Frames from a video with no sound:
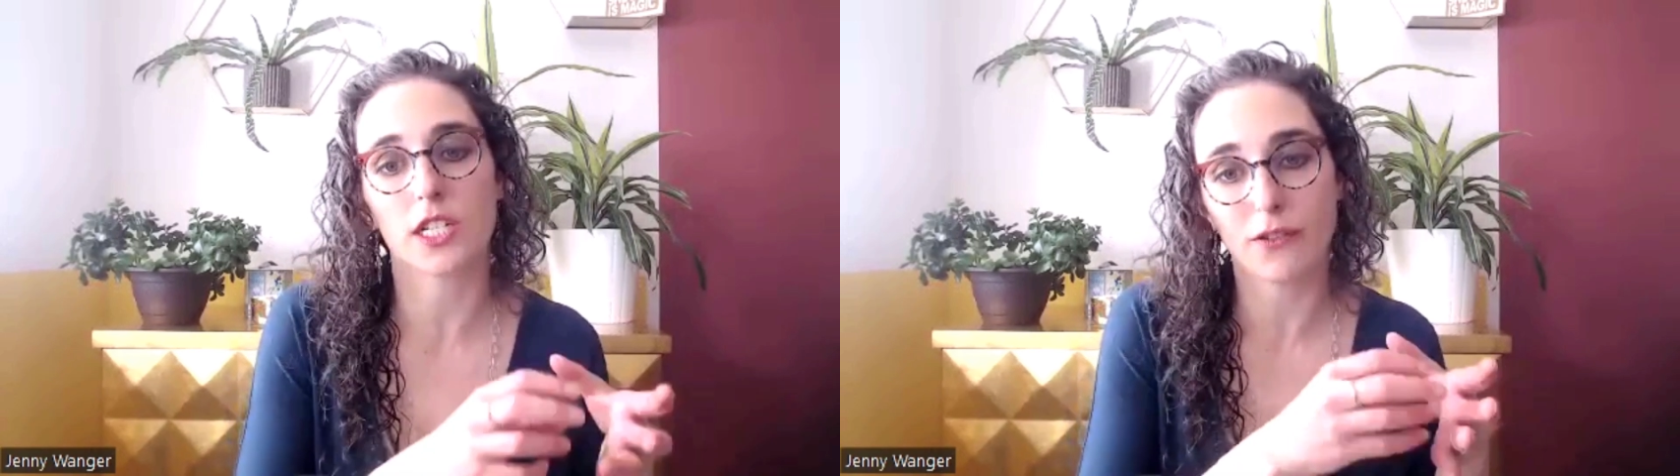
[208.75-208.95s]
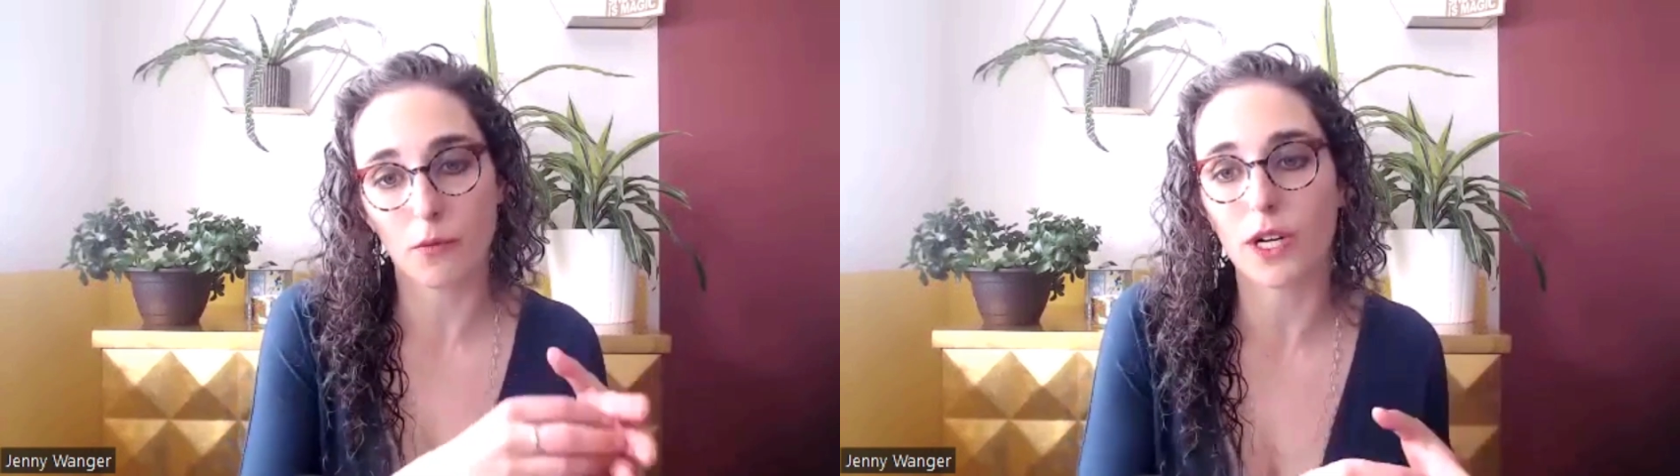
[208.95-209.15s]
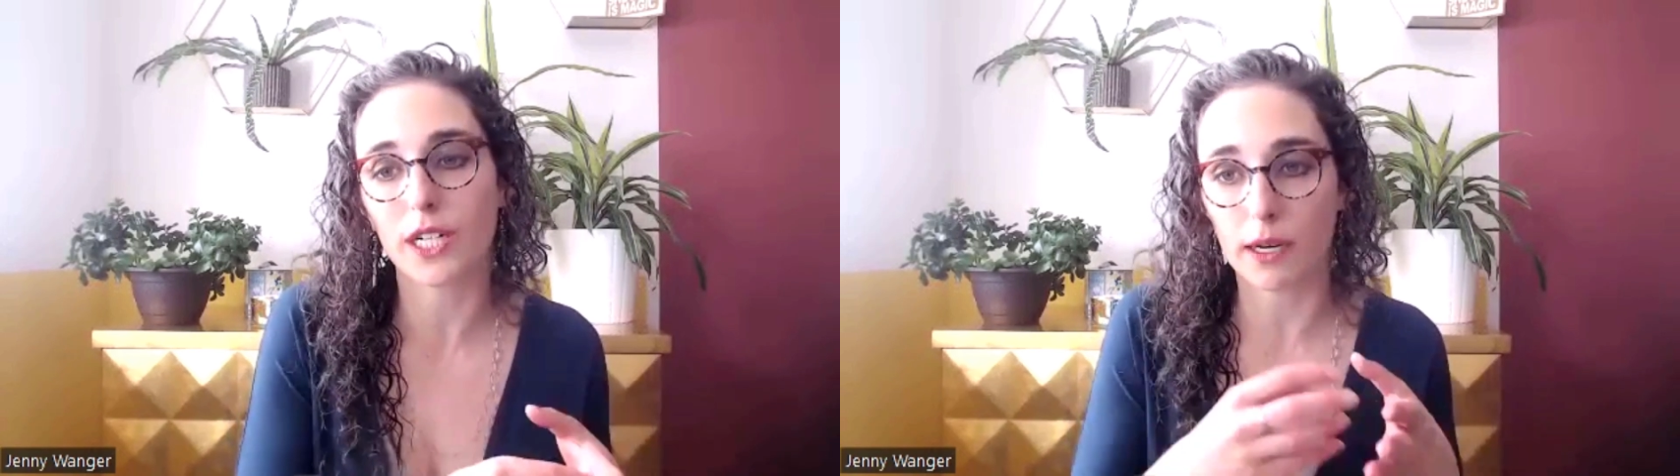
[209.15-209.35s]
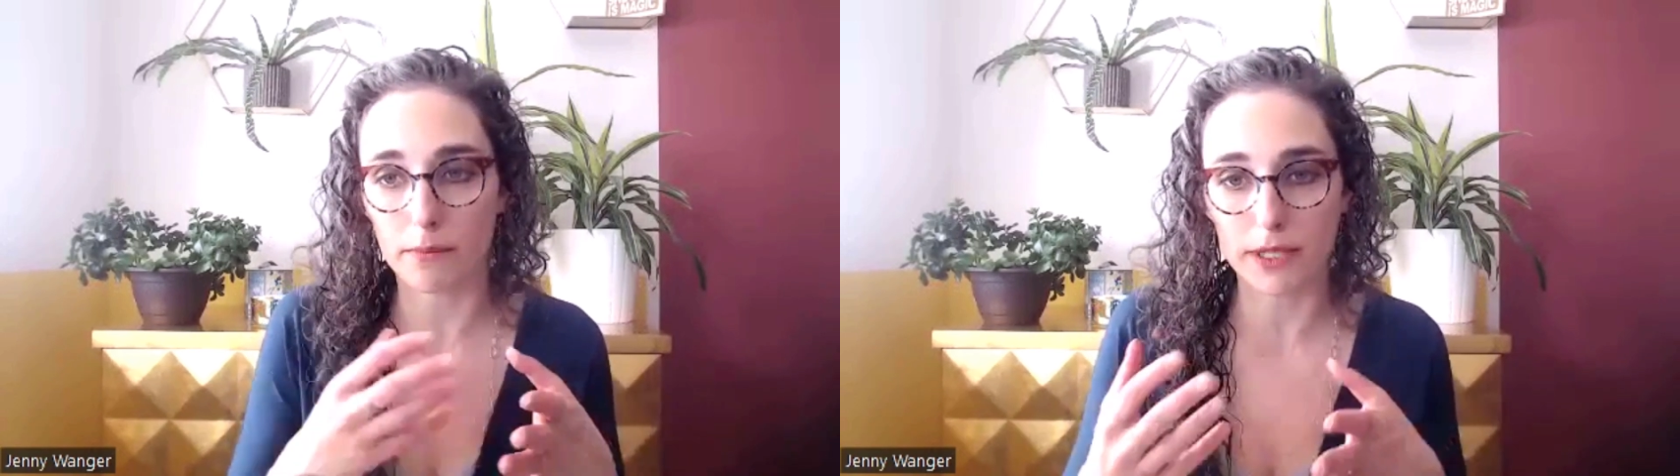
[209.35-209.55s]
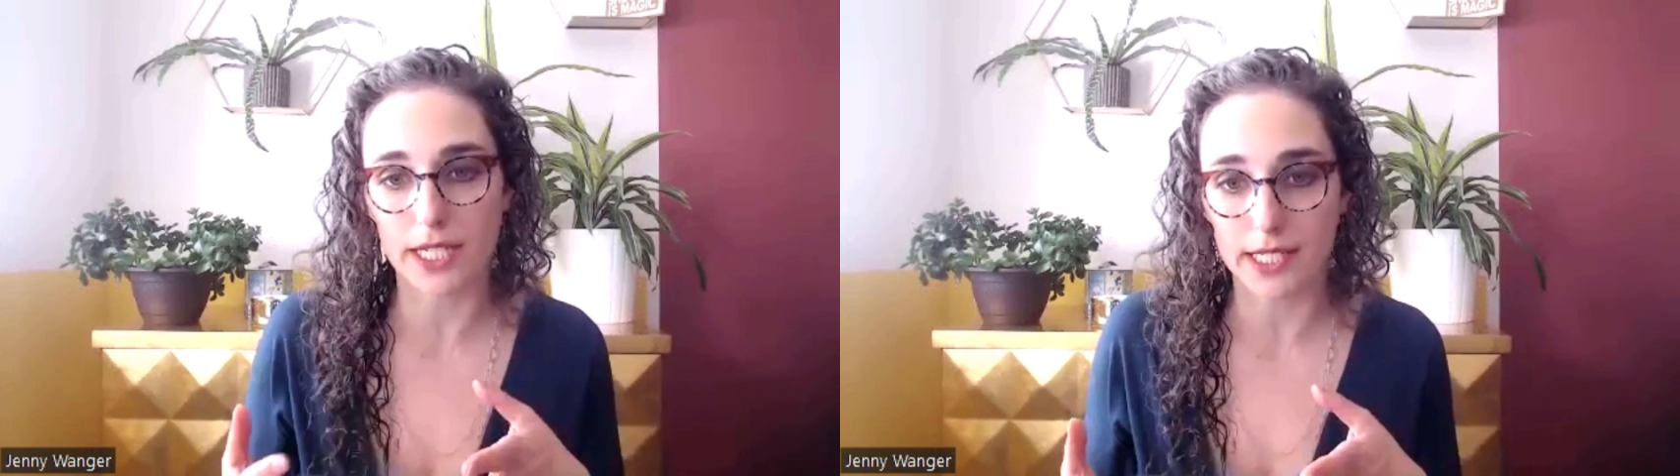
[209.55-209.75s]
from one
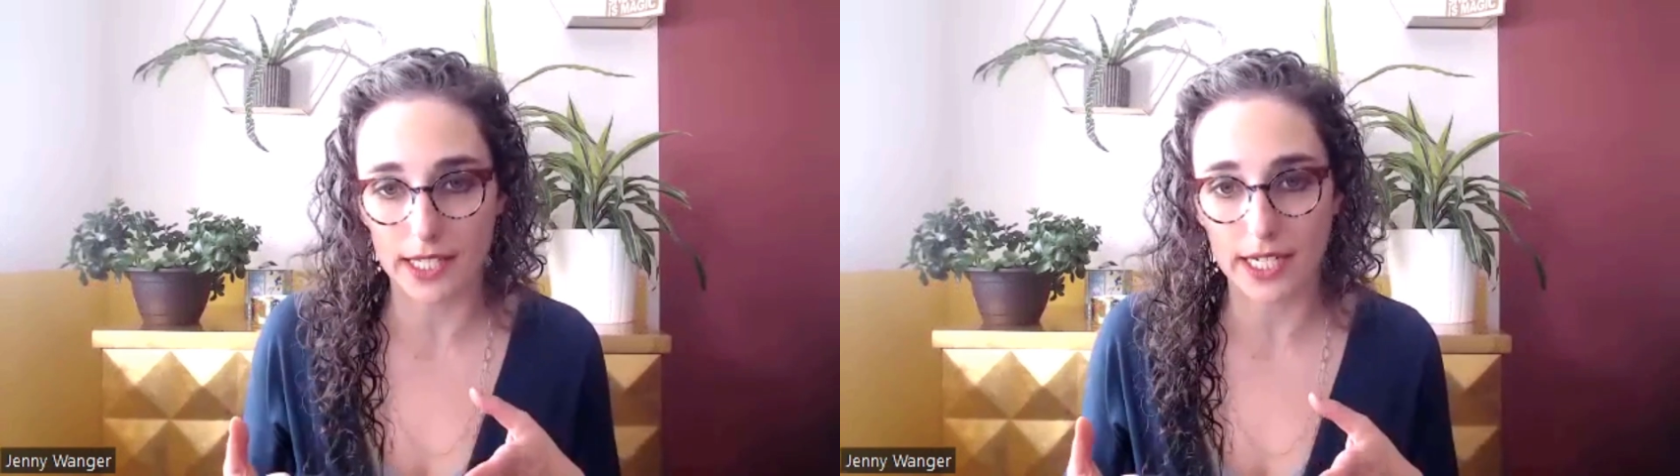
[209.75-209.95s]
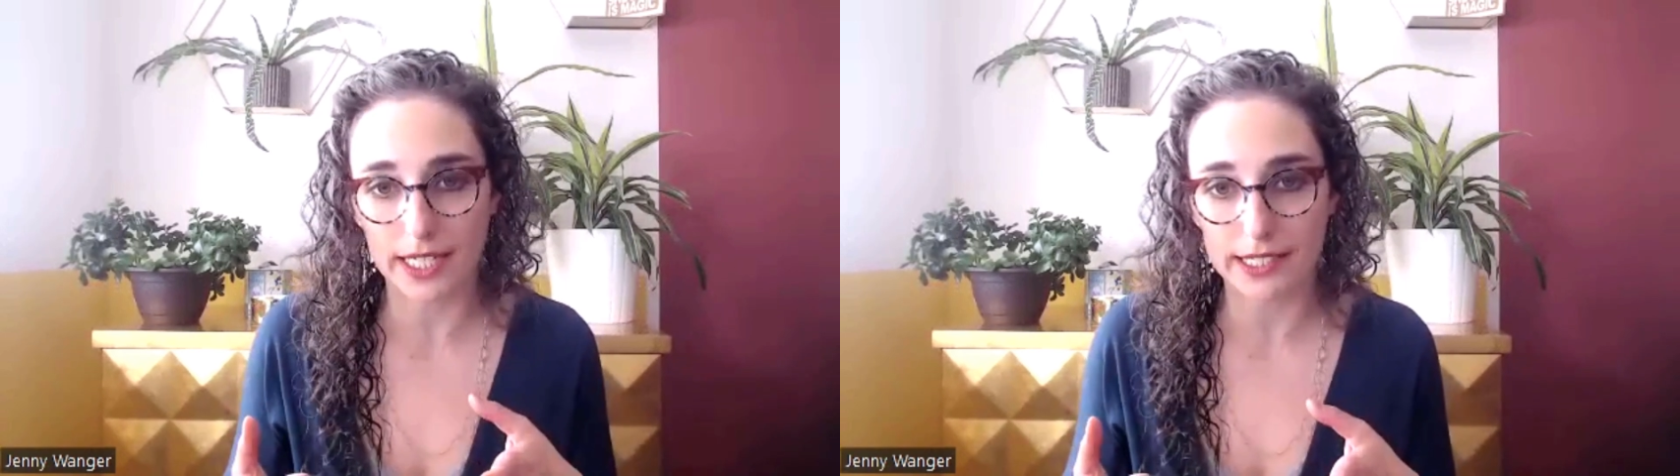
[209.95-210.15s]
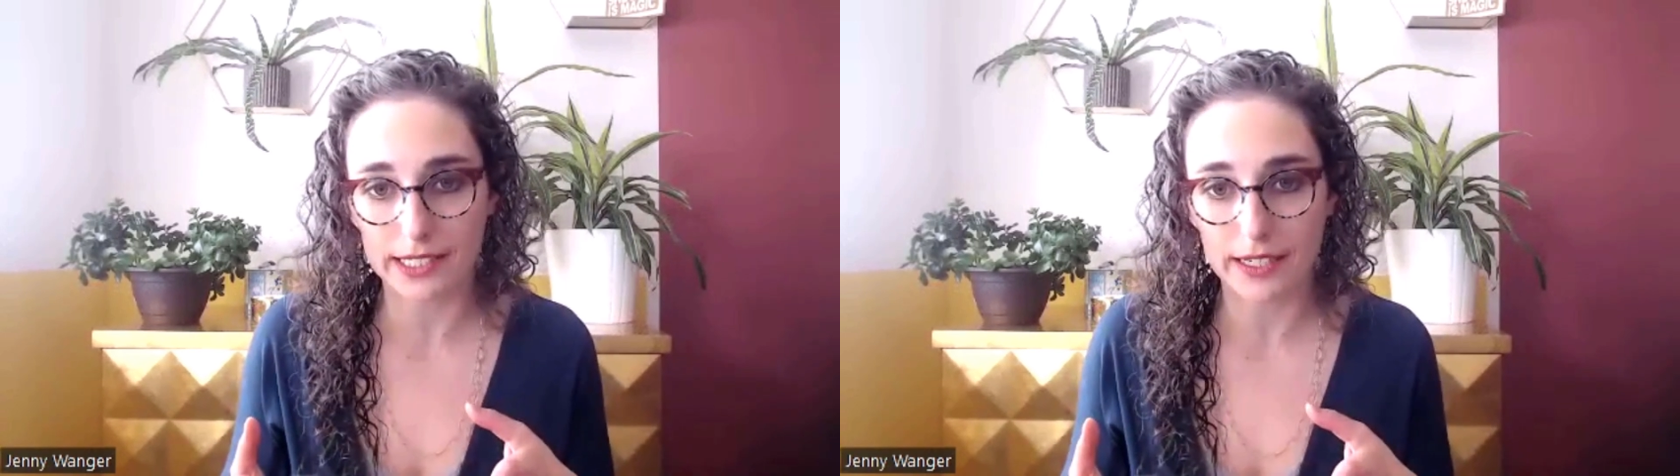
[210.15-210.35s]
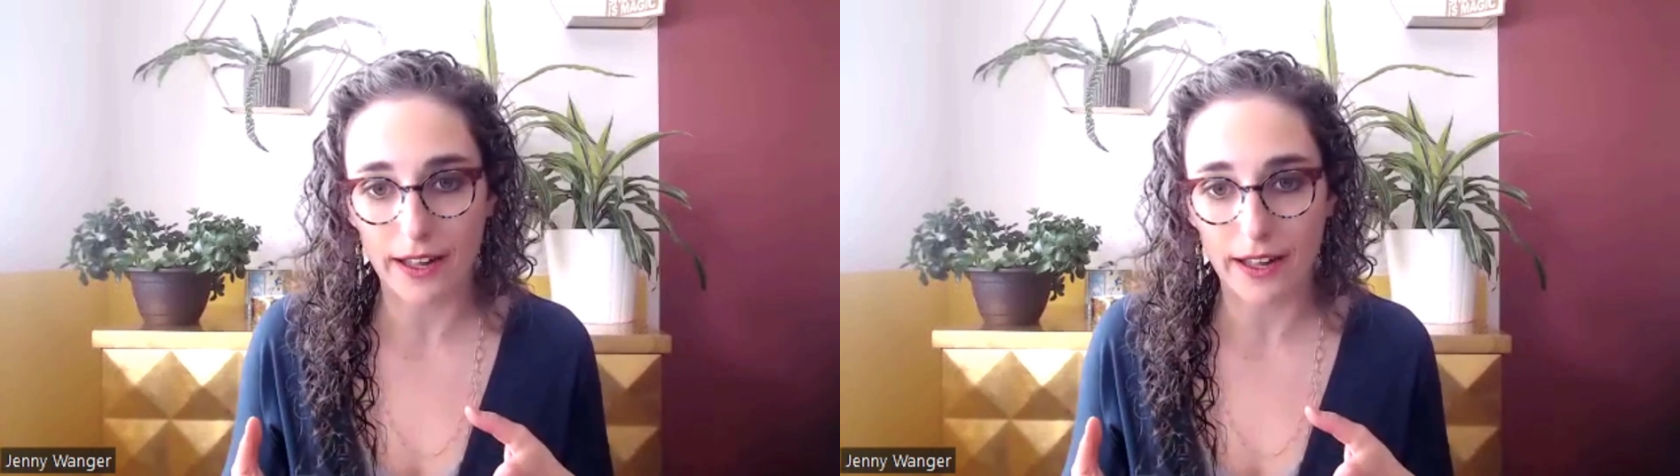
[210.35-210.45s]
company to the next.